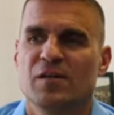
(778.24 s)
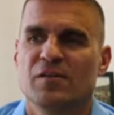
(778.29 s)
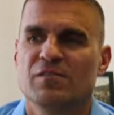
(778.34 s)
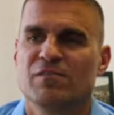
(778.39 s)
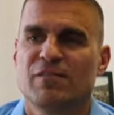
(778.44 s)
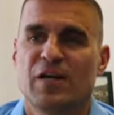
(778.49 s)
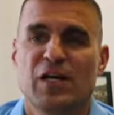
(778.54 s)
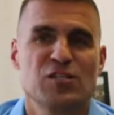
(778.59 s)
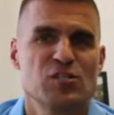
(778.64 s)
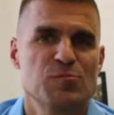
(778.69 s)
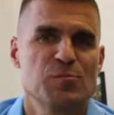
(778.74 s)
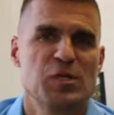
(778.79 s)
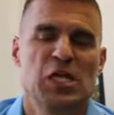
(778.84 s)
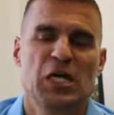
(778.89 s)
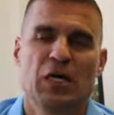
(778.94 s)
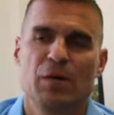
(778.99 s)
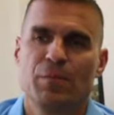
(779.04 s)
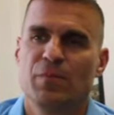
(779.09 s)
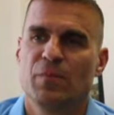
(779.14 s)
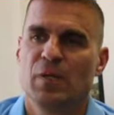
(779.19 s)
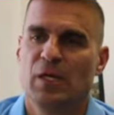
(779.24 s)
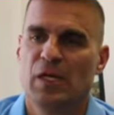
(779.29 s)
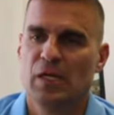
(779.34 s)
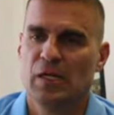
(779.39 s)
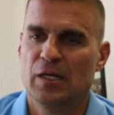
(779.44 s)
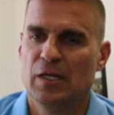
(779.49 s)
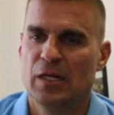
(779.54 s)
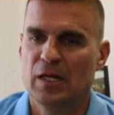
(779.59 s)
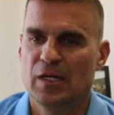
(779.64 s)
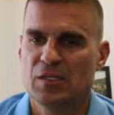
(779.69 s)
fires me up,
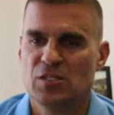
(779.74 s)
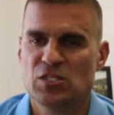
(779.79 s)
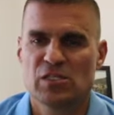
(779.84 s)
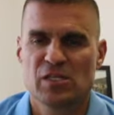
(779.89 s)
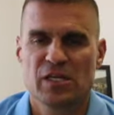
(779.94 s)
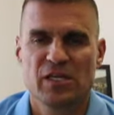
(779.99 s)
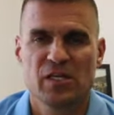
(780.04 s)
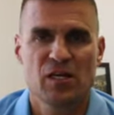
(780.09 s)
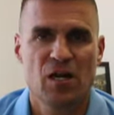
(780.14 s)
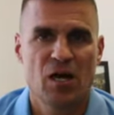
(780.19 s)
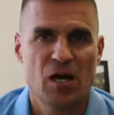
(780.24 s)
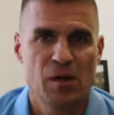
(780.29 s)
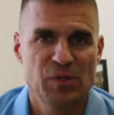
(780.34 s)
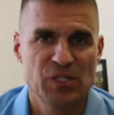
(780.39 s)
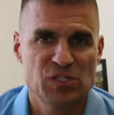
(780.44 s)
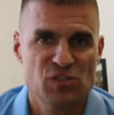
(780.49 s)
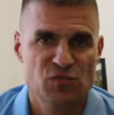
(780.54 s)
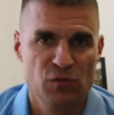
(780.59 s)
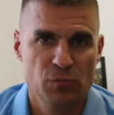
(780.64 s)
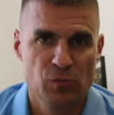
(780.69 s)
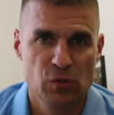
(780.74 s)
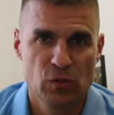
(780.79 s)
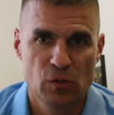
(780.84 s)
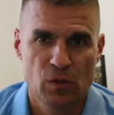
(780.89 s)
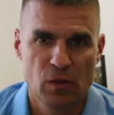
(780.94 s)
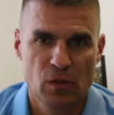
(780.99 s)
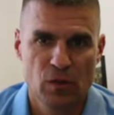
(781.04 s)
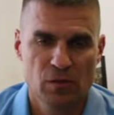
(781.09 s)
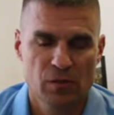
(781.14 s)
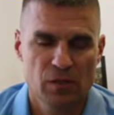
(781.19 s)
and just getting comments from you
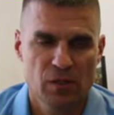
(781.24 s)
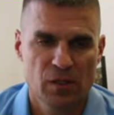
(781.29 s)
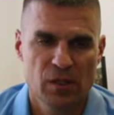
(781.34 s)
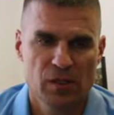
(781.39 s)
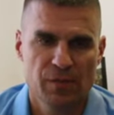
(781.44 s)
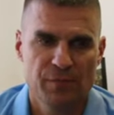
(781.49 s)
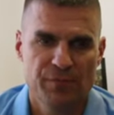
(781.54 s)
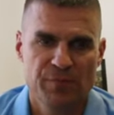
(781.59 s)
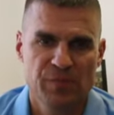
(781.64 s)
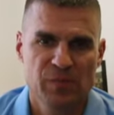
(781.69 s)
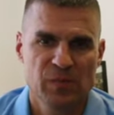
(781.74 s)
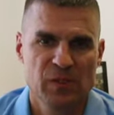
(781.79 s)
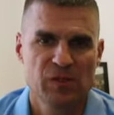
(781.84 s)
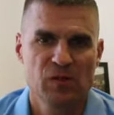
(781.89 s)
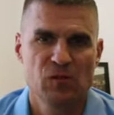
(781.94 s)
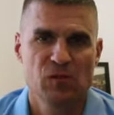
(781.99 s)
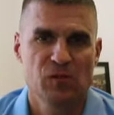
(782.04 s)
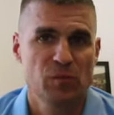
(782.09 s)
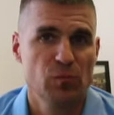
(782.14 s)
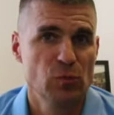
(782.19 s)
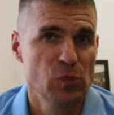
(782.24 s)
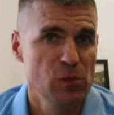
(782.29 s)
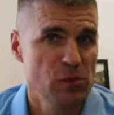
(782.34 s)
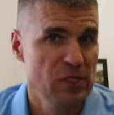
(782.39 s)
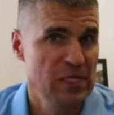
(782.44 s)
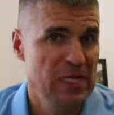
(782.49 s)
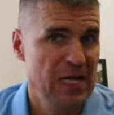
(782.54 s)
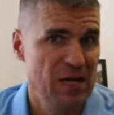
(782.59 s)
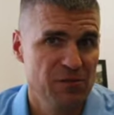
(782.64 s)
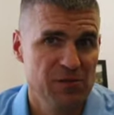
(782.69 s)
all, the
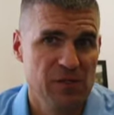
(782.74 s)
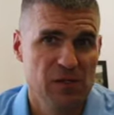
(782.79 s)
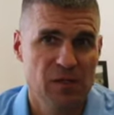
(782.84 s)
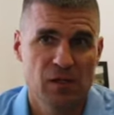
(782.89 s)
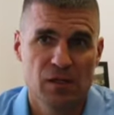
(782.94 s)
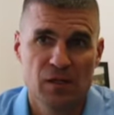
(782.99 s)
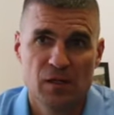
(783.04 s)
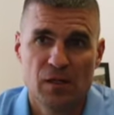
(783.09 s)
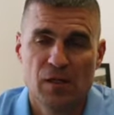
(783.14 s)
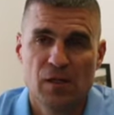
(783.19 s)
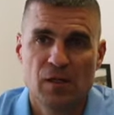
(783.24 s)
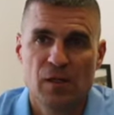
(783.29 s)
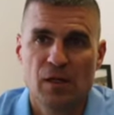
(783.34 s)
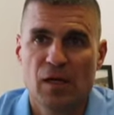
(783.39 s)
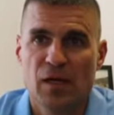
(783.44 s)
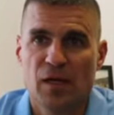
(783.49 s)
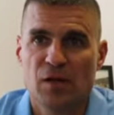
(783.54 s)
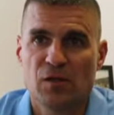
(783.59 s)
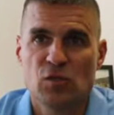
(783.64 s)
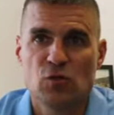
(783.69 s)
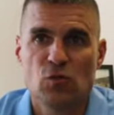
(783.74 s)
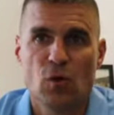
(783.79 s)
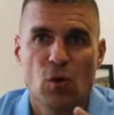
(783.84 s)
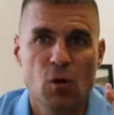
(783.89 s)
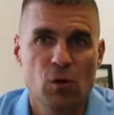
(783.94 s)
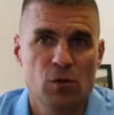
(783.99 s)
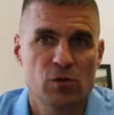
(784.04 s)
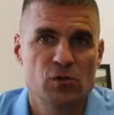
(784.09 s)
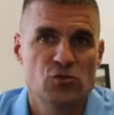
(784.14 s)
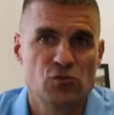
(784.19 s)
community out there, you
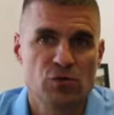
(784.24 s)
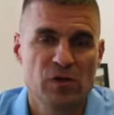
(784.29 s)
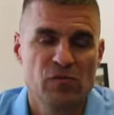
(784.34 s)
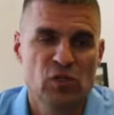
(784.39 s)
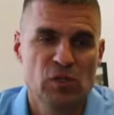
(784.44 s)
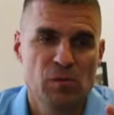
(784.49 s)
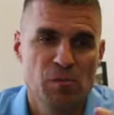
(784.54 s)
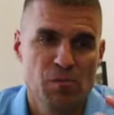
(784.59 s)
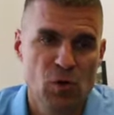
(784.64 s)
all are driven,